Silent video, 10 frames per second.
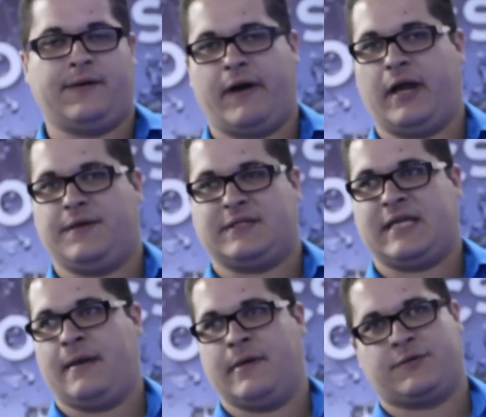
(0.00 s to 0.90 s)
and run it the
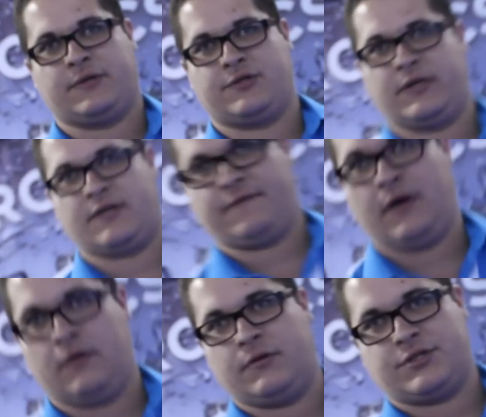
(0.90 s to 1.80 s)
same as we treat the
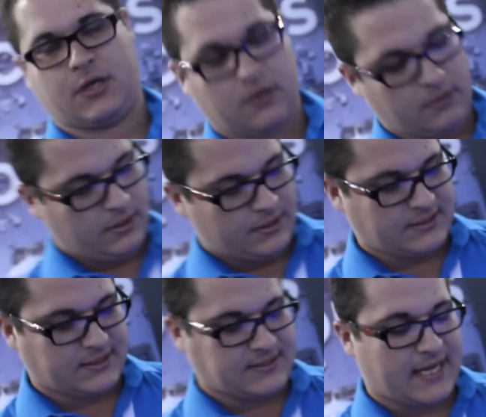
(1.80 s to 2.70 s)
phone. So this
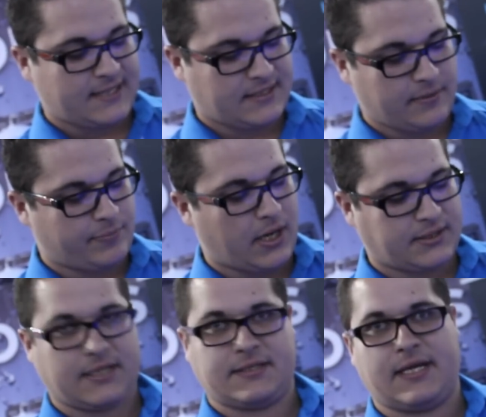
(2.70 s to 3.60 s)
is the exact same
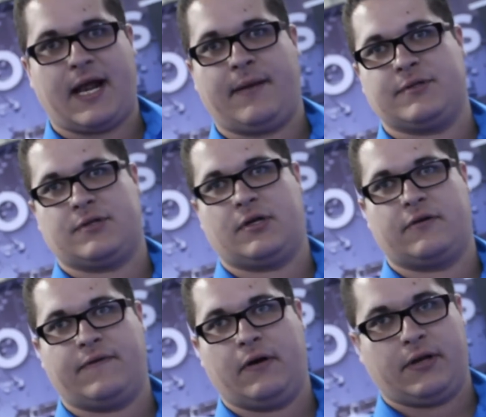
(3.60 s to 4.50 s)
process that happens on
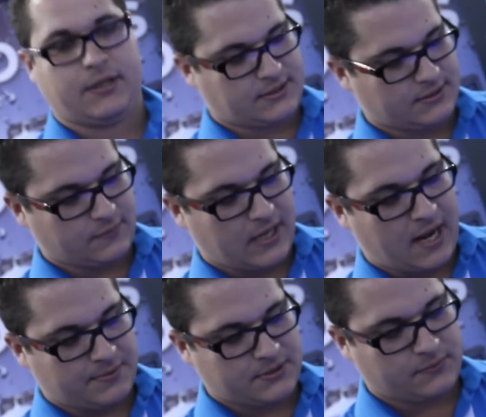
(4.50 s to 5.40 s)
your phone, and this is what
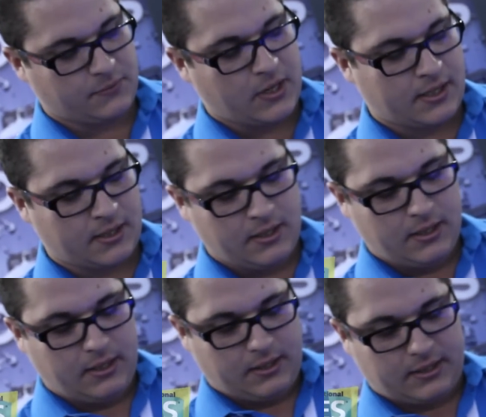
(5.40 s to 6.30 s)
happens when water...
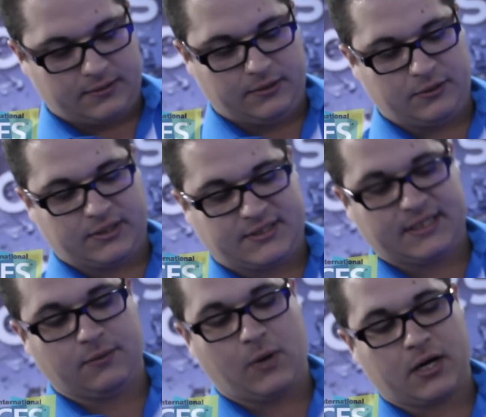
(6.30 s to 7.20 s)
It, you can
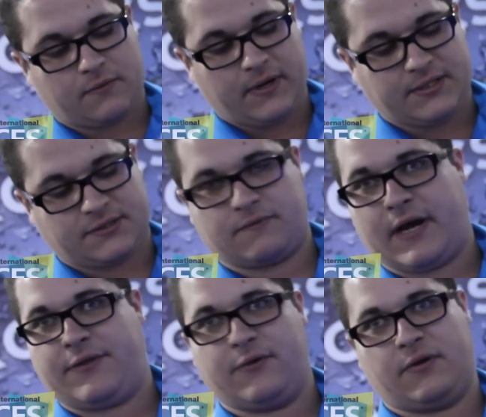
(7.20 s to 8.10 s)
see the water runs
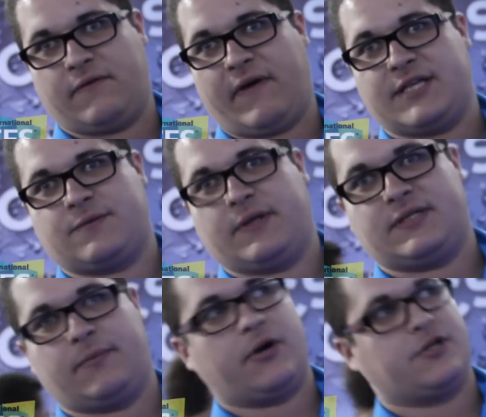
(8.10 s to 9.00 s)
right through the device when it's
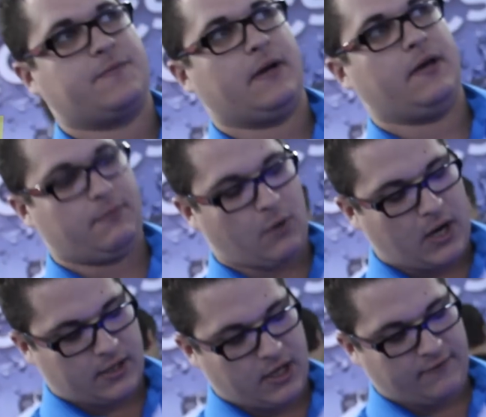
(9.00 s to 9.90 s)
submerged, but it,
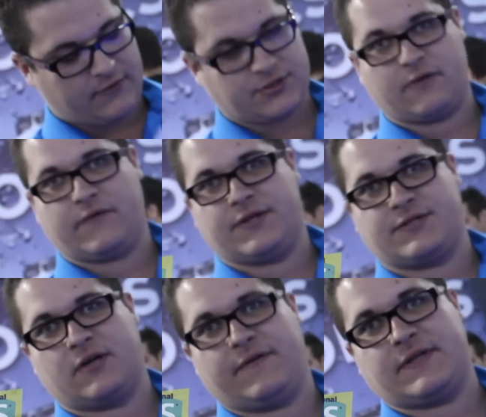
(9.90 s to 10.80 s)
water hovers over the
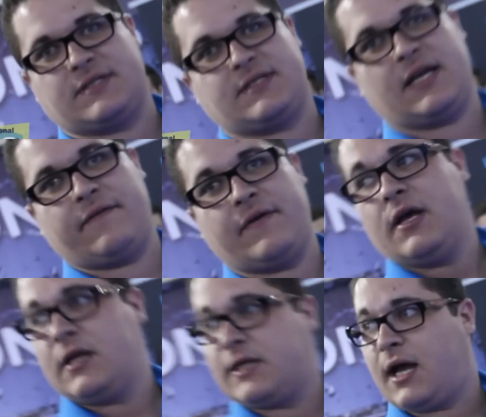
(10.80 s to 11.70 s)
surface instead of
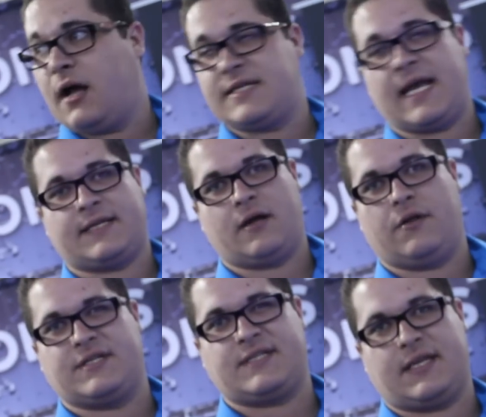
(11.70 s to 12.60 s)
contacting all
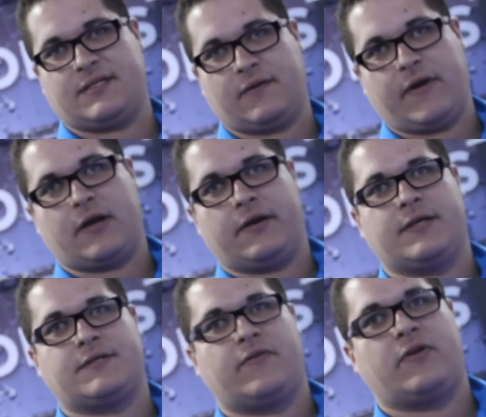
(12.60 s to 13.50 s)
the sensitive
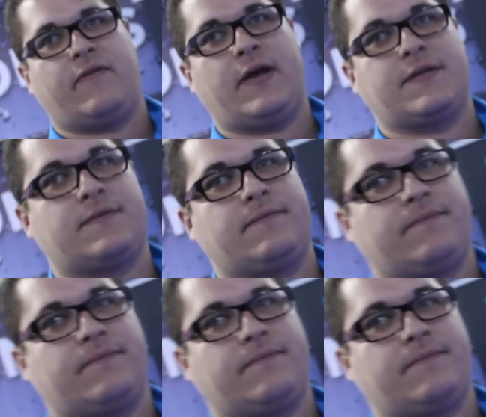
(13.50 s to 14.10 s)
areas of your device.